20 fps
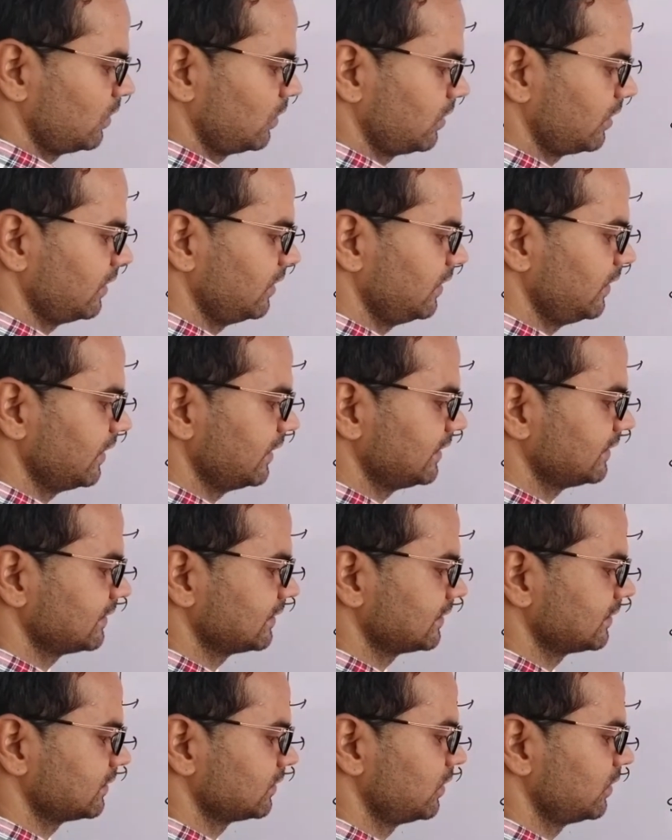
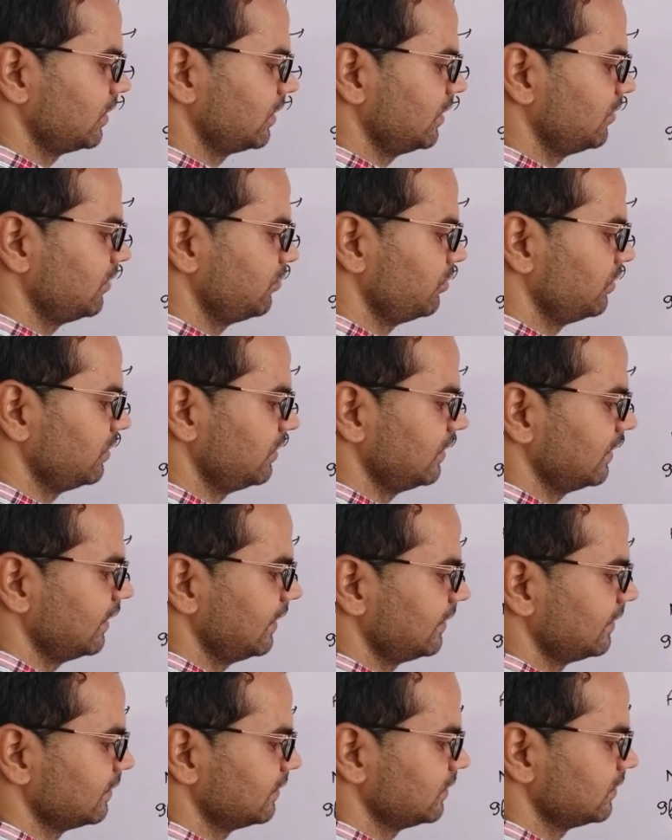3s, 3p
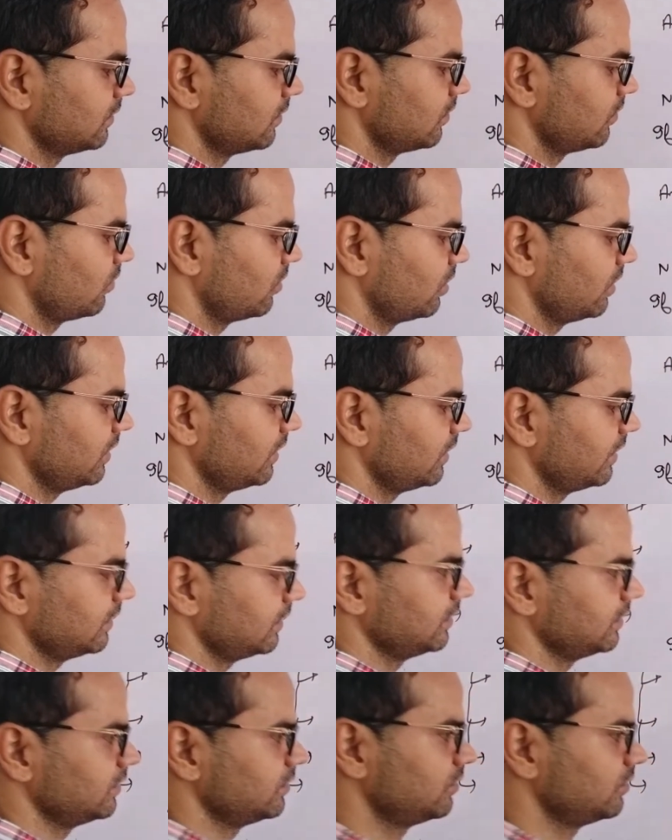and
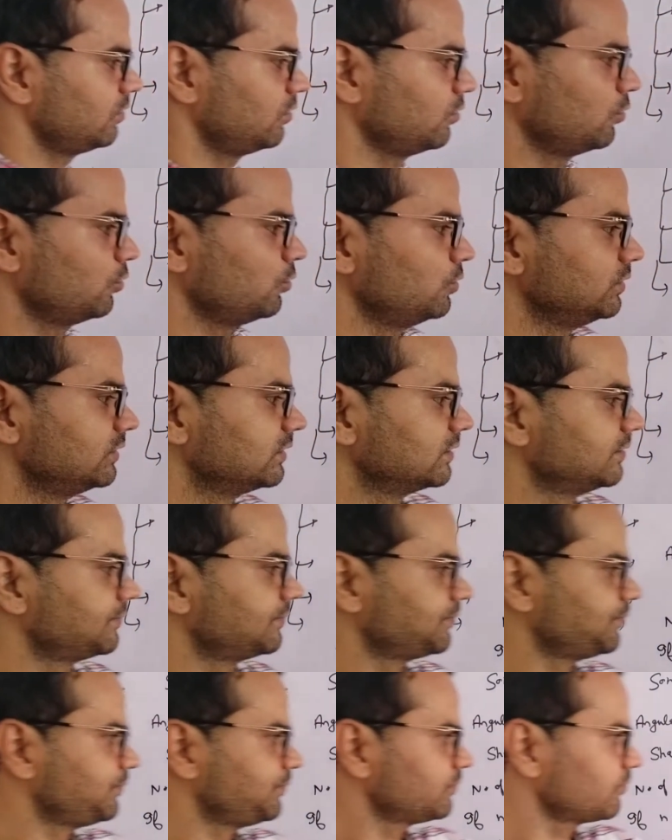3d. 2 is a
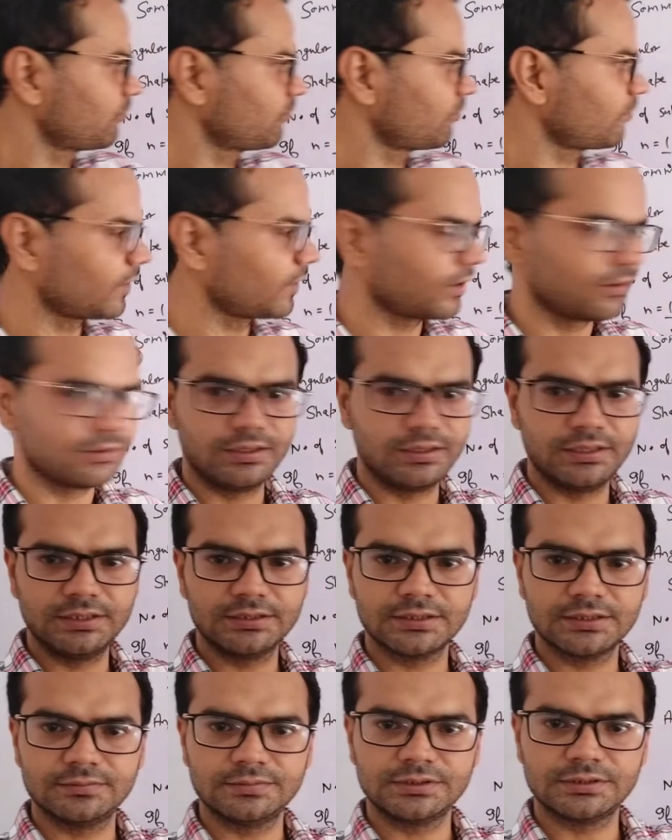d
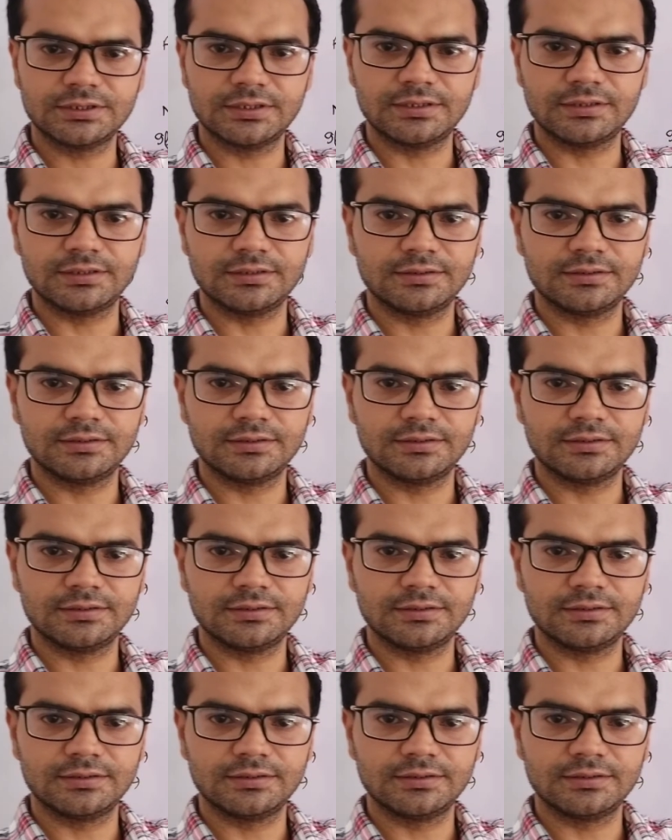subshell.